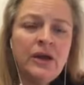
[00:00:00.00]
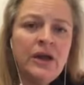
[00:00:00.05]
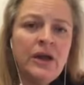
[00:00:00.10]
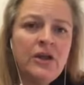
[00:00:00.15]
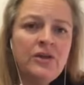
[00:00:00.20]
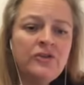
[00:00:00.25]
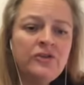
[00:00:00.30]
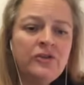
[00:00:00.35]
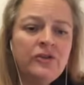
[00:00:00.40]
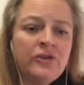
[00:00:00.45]

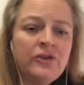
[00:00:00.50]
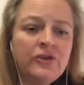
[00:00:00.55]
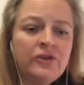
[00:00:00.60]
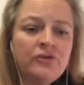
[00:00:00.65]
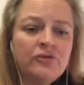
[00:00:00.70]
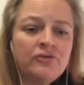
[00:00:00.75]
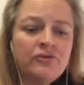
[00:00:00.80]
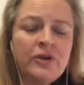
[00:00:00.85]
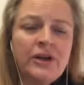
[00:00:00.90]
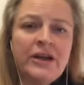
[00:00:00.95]
to the
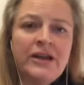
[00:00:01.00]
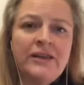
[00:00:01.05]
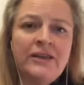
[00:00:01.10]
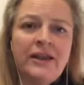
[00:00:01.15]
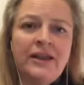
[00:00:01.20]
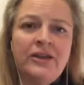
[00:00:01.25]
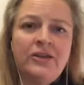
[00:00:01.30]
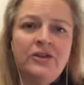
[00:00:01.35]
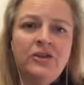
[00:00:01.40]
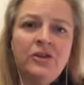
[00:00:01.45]
degree
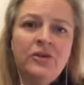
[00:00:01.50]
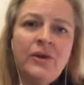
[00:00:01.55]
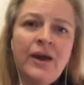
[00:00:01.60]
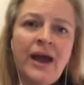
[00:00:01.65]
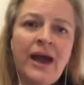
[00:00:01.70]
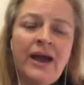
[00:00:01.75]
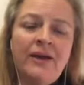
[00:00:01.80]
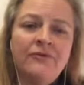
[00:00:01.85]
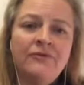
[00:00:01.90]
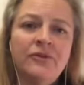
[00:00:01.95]
that you
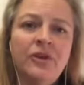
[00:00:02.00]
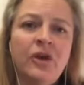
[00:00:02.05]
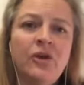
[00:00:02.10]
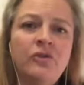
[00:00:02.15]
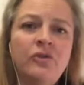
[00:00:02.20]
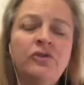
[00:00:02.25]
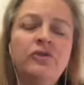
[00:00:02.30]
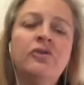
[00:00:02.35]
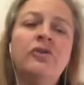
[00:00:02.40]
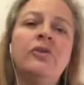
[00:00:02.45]
have no
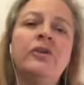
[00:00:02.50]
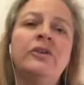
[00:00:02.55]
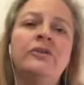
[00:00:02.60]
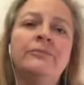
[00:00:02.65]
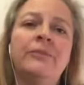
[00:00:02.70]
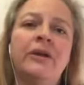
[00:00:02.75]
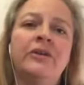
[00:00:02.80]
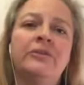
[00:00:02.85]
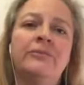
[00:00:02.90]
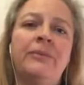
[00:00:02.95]
choice
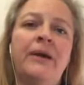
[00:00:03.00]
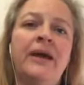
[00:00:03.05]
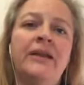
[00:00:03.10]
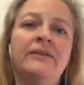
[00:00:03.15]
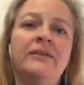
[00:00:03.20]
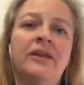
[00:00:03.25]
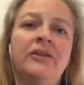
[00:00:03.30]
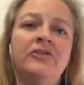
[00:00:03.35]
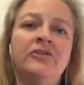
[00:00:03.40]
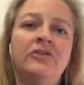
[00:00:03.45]
but to pay
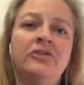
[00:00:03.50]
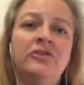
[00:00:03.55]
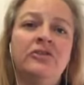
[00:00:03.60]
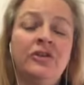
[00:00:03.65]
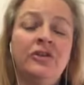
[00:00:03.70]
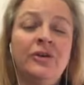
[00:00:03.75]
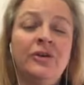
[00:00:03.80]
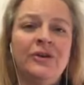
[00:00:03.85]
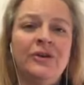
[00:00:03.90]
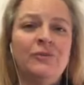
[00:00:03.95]
attention to
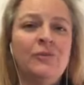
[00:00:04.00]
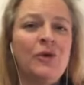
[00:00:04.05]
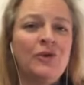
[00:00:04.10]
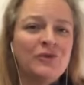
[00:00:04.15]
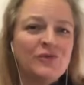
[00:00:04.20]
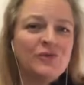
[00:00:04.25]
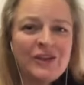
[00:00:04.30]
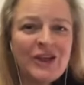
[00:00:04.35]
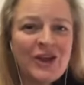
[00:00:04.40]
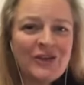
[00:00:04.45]
it and watch
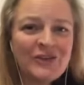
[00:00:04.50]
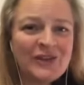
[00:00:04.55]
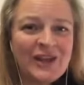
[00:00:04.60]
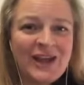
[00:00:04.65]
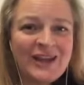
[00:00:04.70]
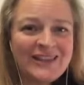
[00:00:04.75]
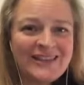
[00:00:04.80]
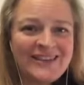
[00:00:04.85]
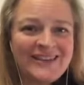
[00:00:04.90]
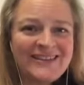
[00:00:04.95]
videos
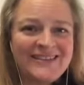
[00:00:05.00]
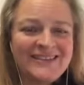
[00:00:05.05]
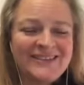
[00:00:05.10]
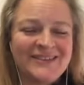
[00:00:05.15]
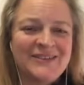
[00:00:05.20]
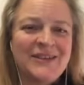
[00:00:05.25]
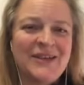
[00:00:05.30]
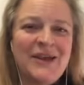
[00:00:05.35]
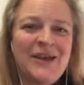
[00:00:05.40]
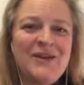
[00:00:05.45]
like this and
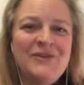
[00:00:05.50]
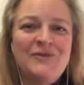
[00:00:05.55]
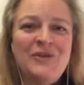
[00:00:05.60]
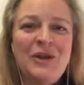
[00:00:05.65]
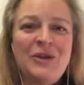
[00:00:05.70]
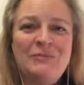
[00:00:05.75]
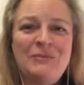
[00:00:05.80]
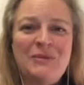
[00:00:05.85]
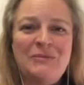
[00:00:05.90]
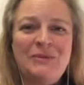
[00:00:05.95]
follow
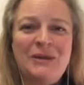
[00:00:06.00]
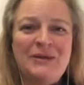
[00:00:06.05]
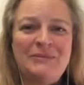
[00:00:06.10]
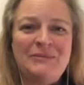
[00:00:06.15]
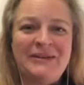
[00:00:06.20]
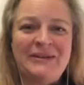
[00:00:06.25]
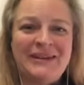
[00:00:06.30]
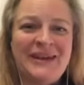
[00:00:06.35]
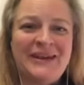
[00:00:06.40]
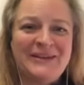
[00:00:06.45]
people like
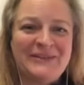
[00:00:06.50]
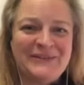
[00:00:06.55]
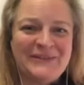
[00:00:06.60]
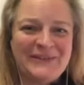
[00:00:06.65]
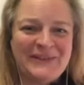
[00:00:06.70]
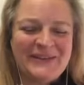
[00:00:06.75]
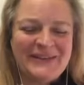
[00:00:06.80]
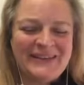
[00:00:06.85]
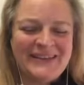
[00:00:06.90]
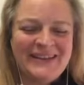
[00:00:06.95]
myself.
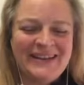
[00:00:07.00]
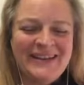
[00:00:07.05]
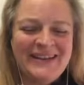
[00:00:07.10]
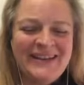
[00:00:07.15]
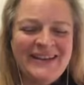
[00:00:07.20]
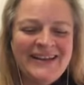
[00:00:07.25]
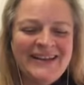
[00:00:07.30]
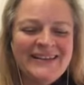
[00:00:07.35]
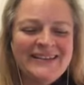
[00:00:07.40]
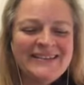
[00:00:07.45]

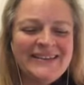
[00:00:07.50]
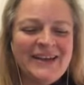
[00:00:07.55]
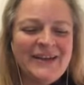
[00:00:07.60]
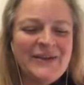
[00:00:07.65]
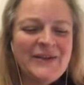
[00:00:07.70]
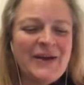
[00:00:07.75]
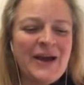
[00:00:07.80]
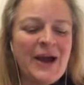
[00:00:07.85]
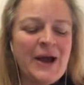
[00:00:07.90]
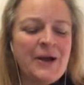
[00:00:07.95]
So
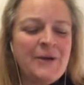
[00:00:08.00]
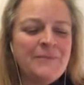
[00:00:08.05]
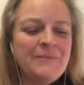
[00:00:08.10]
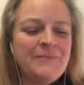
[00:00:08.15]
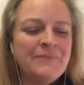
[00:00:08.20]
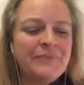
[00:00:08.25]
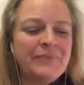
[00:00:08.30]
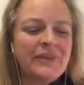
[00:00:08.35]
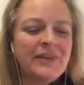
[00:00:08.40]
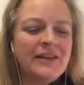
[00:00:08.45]

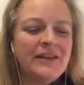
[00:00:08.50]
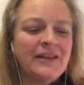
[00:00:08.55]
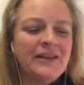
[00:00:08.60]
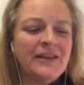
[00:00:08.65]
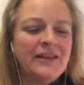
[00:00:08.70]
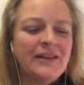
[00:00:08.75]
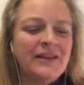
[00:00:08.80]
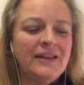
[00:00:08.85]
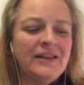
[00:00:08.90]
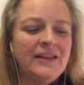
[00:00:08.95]

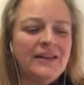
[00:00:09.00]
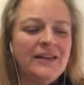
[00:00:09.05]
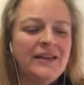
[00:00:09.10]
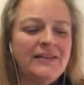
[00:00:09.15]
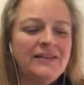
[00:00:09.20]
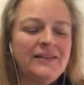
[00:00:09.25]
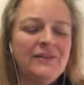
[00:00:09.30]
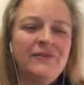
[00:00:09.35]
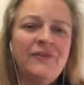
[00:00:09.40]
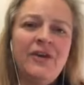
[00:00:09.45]
there's
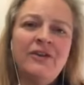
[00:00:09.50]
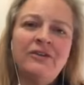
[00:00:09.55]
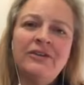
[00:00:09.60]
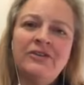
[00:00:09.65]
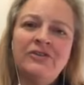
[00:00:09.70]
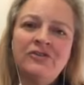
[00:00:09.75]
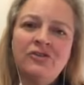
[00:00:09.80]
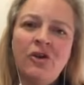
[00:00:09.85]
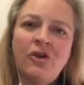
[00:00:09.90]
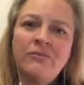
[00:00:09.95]
a very
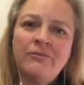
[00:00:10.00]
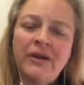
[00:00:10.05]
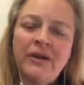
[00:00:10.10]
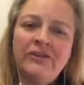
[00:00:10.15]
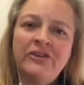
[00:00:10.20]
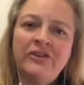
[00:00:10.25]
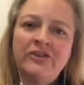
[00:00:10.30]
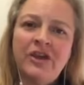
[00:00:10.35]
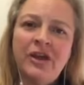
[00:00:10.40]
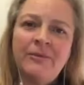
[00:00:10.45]
strong
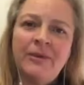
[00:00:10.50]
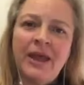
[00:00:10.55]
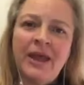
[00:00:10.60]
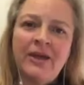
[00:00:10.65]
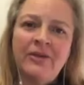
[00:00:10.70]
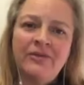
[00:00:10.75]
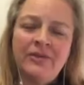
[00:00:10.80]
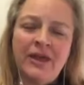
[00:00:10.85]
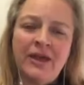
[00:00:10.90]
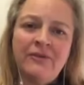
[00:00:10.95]
message coming
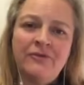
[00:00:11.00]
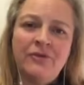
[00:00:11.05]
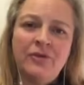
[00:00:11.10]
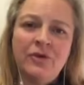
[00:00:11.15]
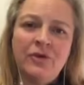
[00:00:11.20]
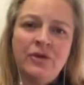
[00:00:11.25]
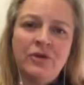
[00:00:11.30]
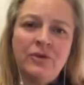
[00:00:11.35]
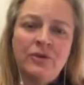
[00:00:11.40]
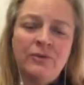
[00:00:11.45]
out there for
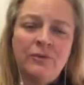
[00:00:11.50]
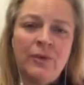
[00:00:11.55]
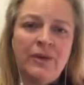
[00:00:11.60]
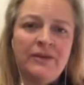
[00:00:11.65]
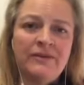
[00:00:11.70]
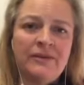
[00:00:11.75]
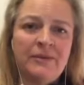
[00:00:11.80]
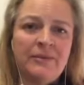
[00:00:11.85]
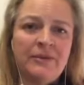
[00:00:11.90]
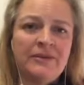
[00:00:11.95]
you. When
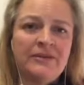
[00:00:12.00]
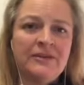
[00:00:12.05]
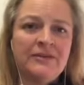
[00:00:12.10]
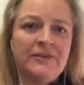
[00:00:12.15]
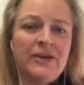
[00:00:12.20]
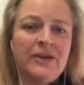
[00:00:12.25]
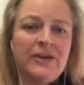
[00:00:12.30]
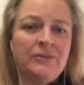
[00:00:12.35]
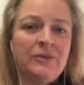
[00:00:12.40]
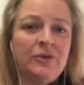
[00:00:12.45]
something's
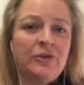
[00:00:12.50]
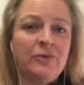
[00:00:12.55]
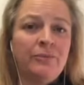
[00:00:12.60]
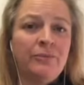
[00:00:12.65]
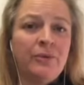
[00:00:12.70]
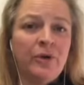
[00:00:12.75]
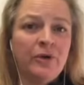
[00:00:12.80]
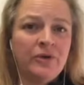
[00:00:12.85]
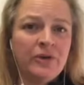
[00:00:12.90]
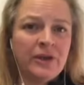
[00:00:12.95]
developed in your
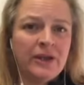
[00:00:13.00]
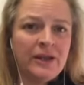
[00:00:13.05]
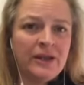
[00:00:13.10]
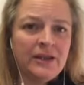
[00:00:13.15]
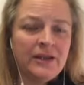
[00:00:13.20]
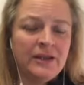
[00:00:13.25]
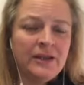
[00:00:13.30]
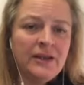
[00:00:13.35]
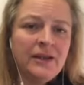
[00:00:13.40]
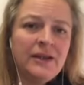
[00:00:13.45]
body,
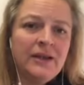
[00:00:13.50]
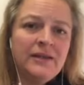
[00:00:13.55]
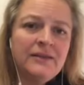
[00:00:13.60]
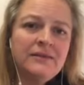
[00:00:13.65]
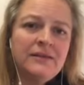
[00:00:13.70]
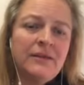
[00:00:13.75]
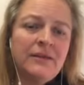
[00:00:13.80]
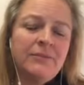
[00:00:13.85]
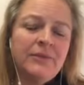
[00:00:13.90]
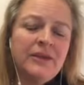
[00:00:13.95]

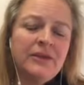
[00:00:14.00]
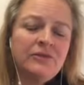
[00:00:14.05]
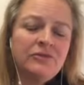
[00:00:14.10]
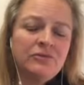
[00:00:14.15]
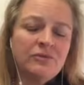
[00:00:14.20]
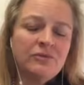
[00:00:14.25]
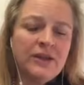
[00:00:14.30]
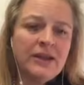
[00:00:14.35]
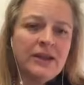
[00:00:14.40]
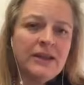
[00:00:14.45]
something is
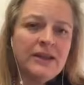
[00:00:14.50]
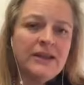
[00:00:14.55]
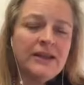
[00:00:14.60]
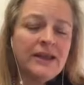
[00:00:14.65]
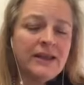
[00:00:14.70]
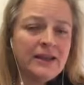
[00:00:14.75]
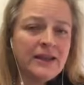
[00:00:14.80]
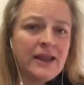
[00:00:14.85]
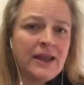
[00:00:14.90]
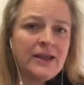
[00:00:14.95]
really
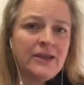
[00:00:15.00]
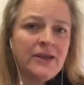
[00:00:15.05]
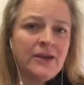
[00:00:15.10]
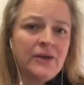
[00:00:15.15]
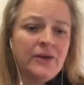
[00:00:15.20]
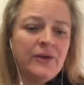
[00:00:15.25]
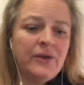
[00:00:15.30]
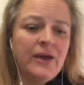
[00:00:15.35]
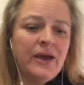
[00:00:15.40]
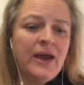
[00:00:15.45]
getting at
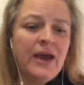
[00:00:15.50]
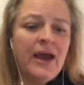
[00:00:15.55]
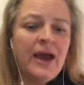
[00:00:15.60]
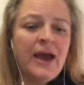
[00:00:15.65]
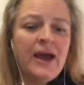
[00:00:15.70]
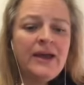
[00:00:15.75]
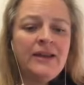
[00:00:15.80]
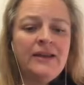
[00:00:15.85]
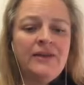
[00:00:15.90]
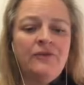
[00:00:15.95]
you.
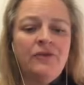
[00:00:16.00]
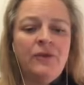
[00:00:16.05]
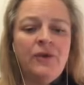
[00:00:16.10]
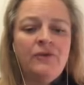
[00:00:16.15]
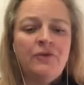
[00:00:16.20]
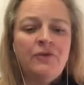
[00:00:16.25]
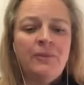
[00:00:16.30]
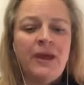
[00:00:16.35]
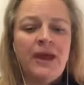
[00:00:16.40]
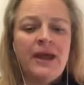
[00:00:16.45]
And if you have a
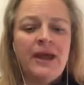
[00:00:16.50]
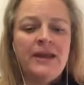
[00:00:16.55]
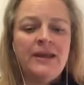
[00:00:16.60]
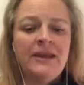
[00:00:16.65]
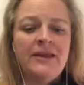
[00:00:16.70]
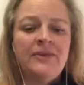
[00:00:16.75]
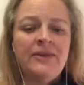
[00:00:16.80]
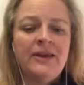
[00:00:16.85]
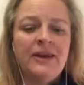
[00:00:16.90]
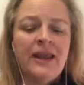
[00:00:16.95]
pain
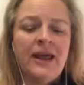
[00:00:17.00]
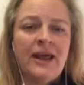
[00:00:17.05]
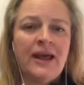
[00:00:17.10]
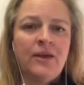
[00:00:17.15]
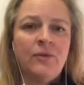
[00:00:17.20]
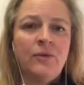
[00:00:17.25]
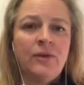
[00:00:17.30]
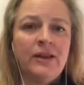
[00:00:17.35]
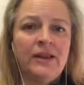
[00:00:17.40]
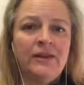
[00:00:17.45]
in the neck,
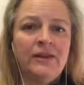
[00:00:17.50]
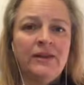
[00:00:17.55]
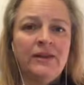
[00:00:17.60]
well, it's...